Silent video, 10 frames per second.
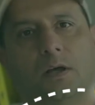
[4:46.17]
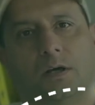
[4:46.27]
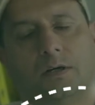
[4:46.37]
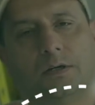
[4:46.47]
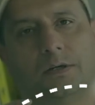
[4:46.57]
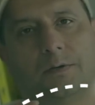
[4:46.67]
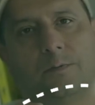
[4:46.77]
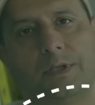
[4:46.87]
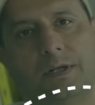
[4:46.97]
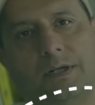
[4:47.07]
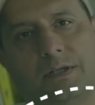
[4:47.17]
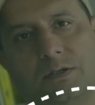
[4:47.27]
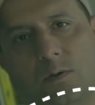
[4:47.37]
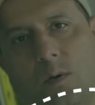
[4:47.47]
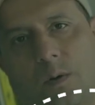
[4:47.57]
uh, whether it
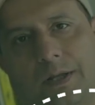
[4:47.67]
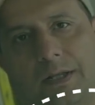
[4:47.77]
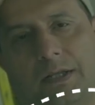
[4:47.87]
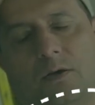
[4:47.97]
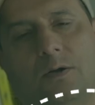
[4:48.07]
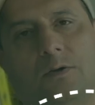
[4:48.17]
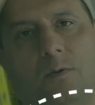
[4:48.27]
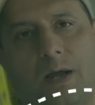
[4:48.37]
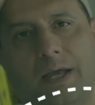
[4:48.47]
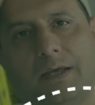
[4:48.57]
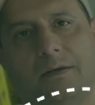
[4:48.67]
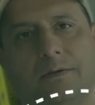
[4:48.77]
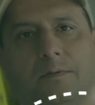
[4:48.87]
is oily or drying